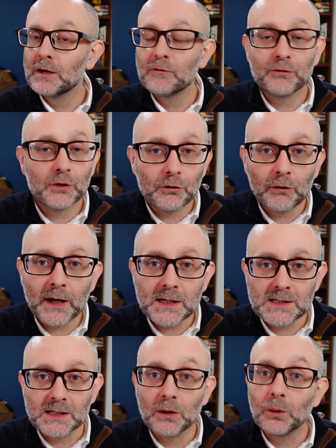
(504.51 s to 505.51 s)
For
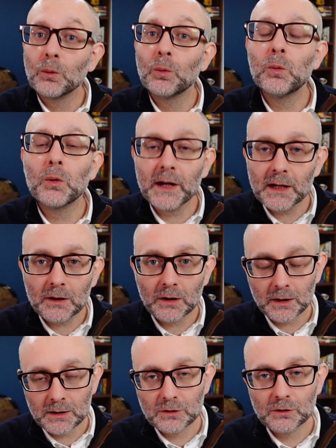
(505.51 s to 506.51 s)
writing, where
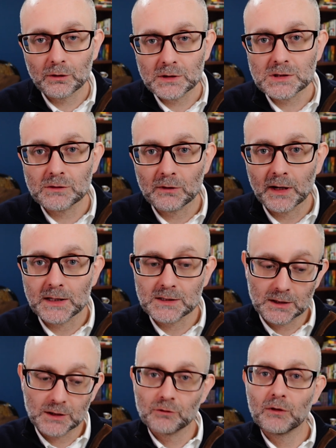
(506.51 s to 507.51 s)
are you going to write?
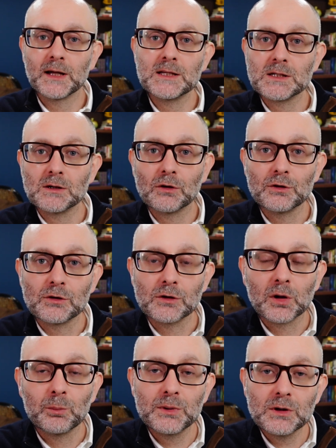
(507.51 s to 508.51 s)
Are you writing on your
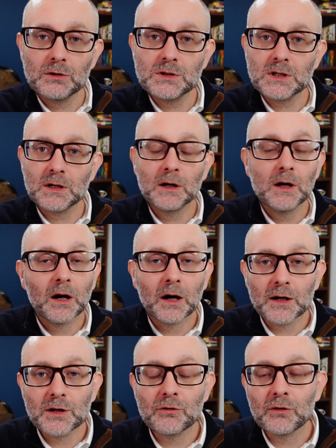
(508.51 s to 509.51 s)
computer?
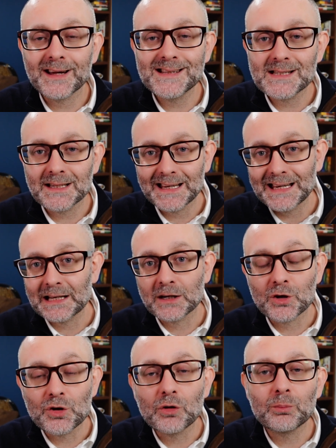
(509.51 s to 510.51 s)
Are you writing in a
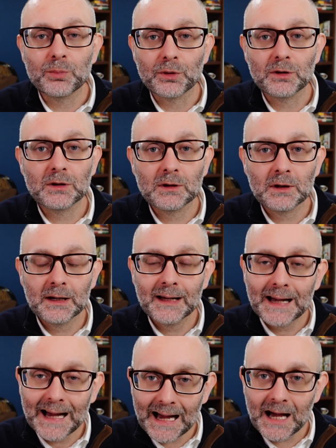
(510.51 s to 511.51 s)
notebook?
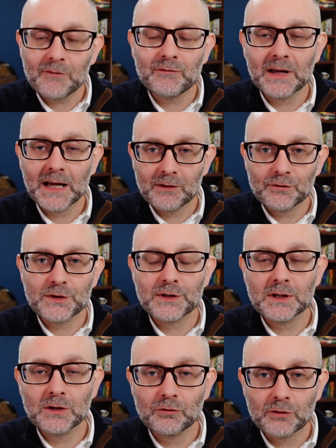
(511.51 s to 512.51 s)
Have
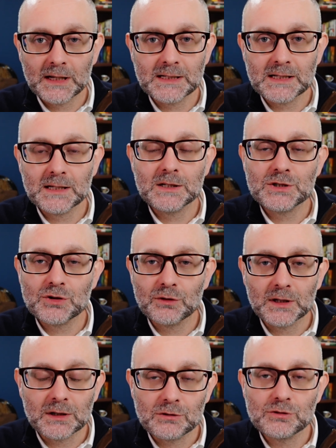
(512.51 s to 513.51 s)
everything ready so
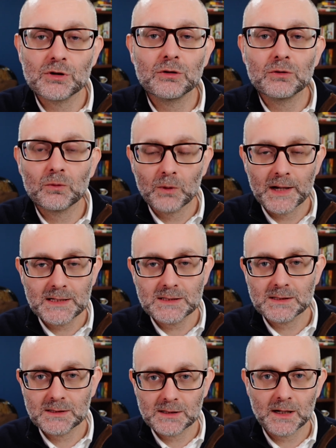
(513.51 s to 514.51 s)
that you don't
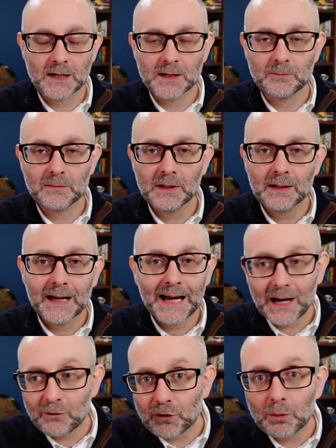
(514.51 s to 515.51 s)
waste time.
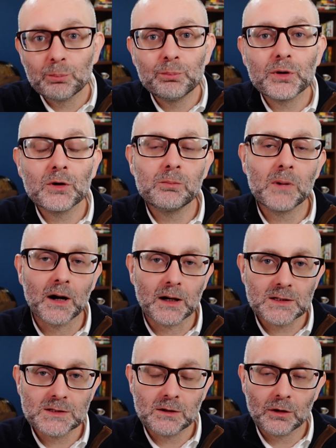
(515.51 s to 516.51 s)
Have
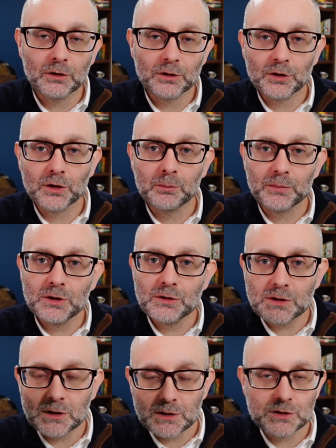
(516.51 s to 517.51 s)
bookmarks on your
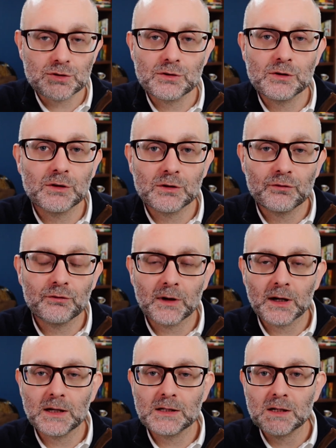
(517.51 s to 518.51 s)
computer so you can
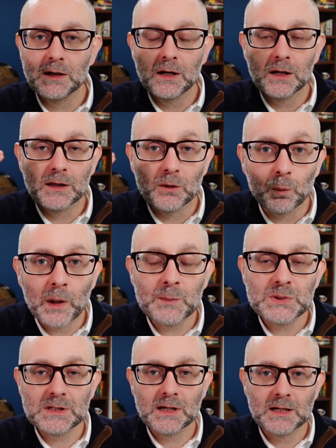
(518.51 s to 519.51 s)
find the
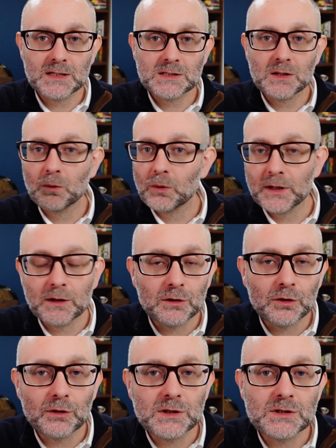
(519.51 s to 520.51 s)
websites where you're
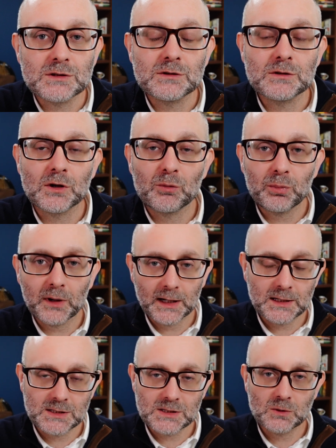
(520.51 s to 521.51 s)
going to do your
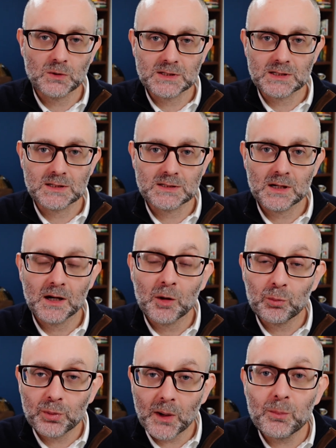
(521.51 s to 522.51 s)
practice quizzes.
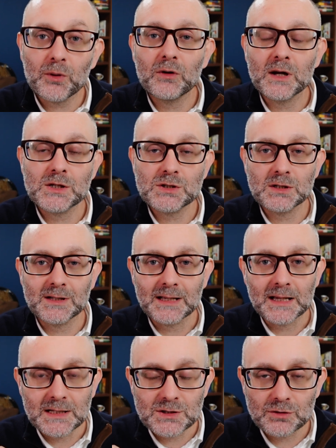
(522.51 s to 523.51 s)
Preparation
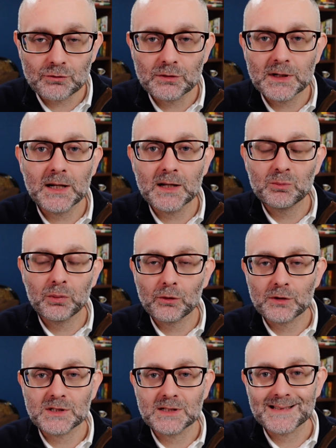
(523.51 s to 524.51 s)
is really
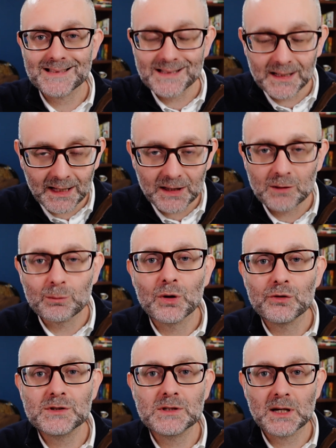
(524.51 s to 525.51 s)
important to get the
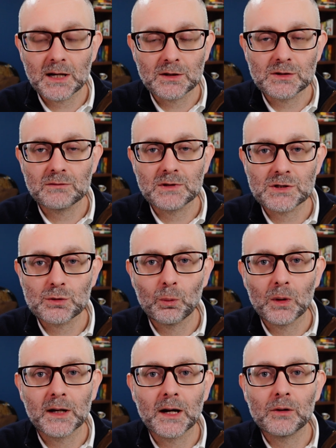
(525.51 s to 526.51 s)
most out of this
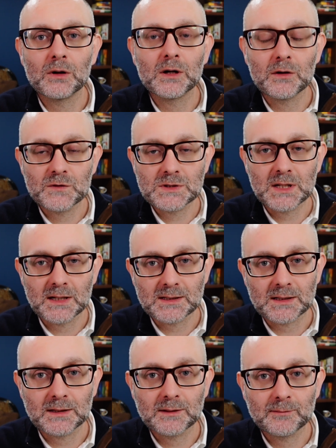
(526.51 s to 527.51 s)
1 hour of study.